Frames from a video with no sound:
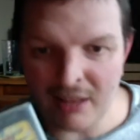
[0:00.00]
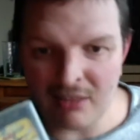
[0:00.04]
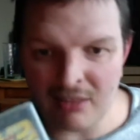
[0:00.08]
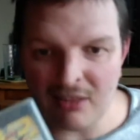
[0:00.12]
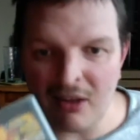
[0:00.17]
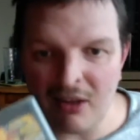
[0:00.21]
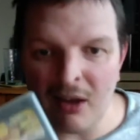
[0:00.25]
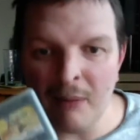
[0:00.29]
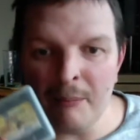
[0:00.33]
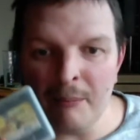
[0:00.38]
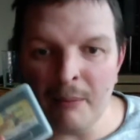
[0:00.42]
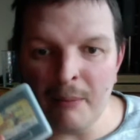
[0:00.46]

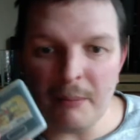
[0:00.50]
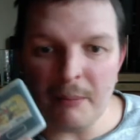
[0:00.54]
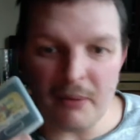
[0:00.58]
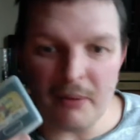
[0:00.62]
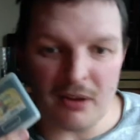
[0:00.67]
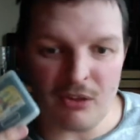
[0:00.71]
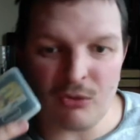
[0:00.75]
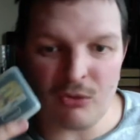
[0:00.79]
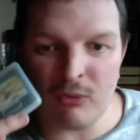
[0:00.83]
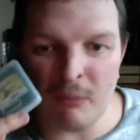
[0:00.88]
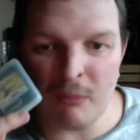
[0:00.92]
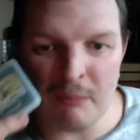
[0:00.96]
I remember
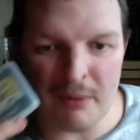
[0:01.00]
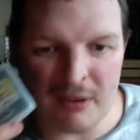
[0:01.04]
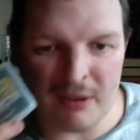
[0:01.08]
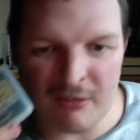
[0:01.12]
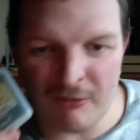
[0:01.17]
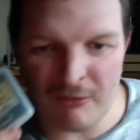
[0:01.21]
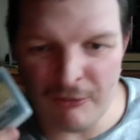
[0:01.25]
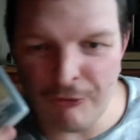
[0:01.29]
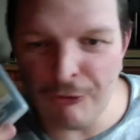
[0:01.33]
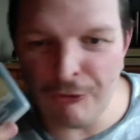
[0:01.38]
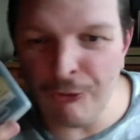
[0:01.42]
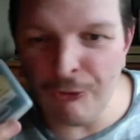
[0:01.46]
this one
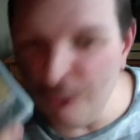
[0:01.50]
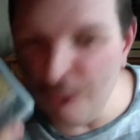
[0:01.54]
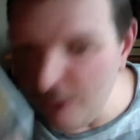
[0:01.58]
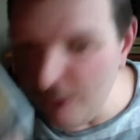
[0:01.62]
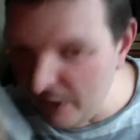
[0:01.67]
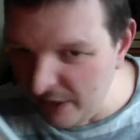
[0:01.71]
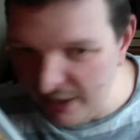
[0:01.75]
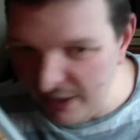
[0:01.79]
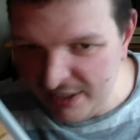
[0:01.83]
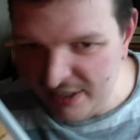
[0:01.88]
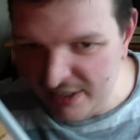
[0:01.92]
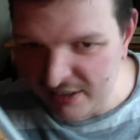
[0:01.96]
being
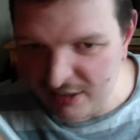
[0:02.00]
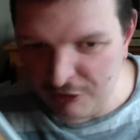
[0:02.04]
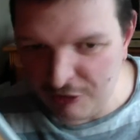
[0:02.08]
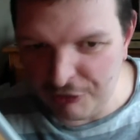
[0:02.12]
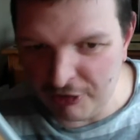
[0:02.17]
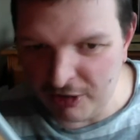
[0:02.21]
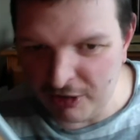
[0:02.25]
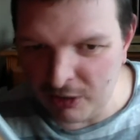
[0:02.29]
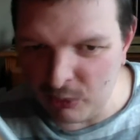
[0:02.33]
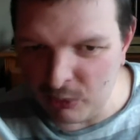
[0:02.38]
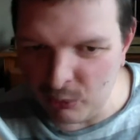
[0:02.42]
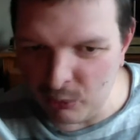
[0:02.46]
really
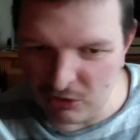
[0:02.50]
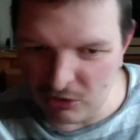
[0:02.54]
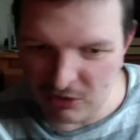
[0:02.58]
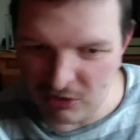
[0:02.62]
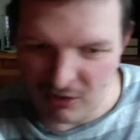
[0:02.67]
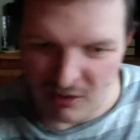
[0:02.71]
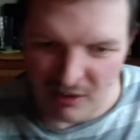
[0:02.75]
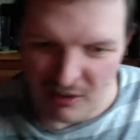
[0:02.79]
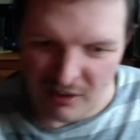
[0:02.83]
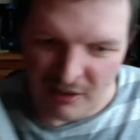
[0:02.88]
difficult,